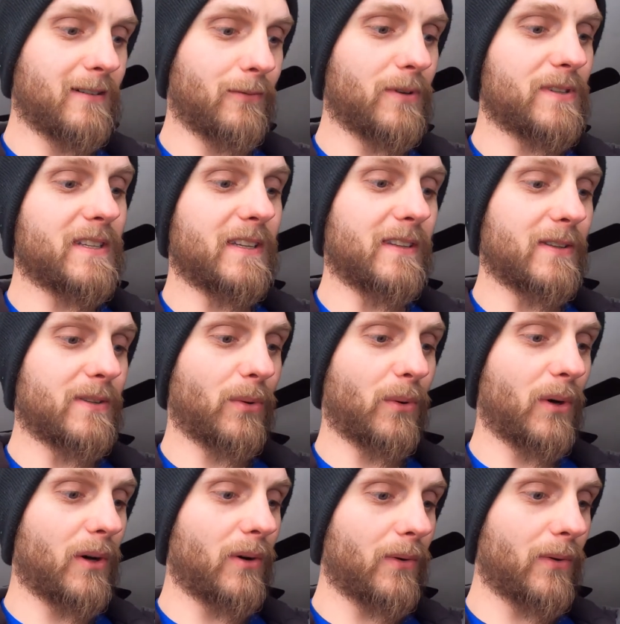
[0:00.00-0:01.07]
I want to say the
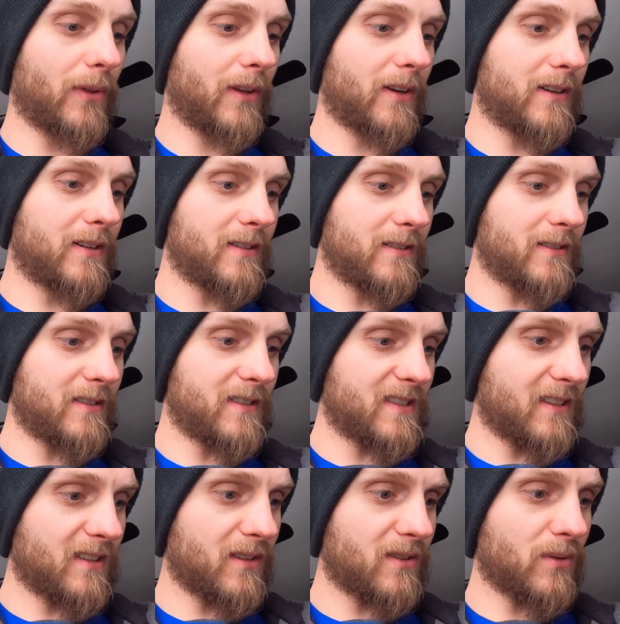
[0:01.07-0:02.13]
12th.
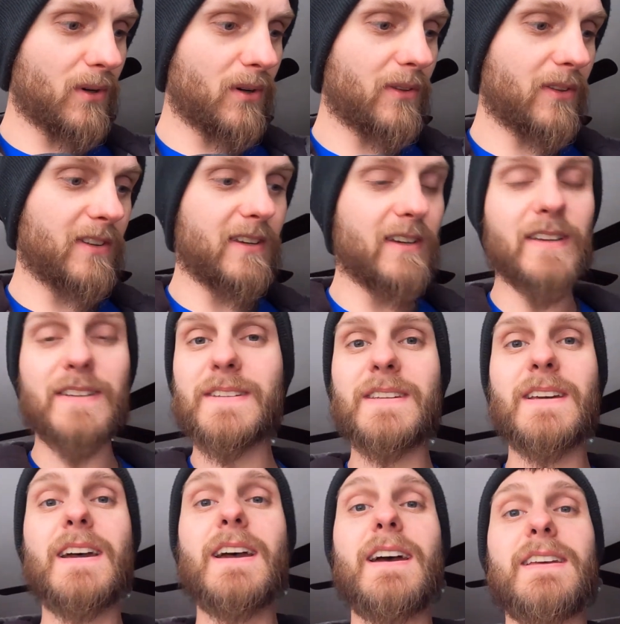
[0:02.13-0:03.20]
Is it the 12th?
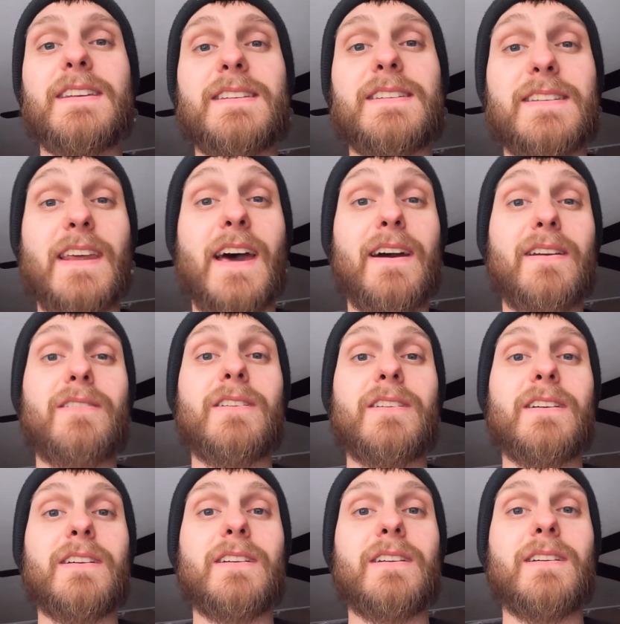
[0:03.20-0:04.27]
Yes.
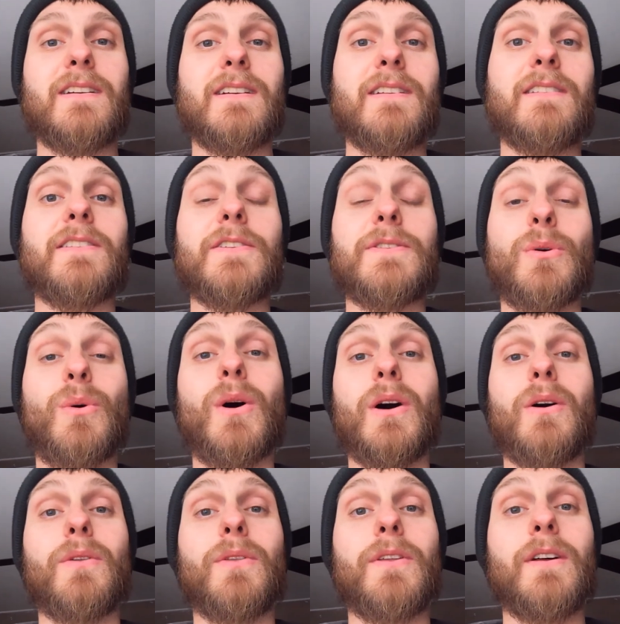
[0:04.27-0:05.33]
Saturday, the
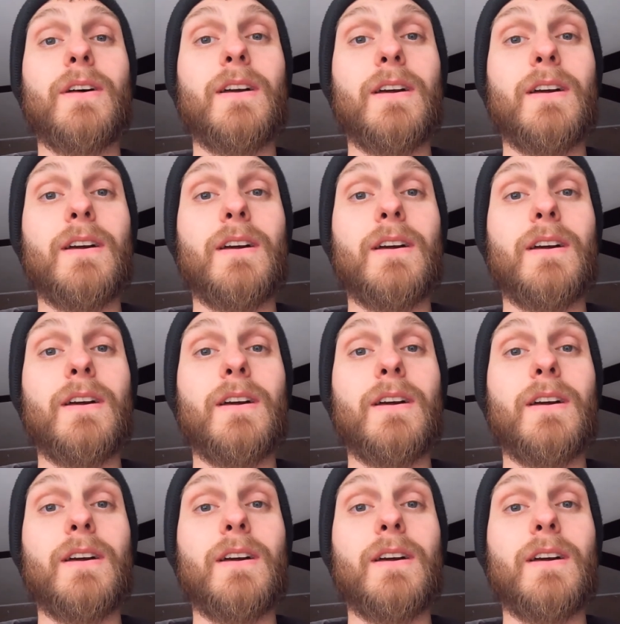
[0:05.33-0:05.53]
12th.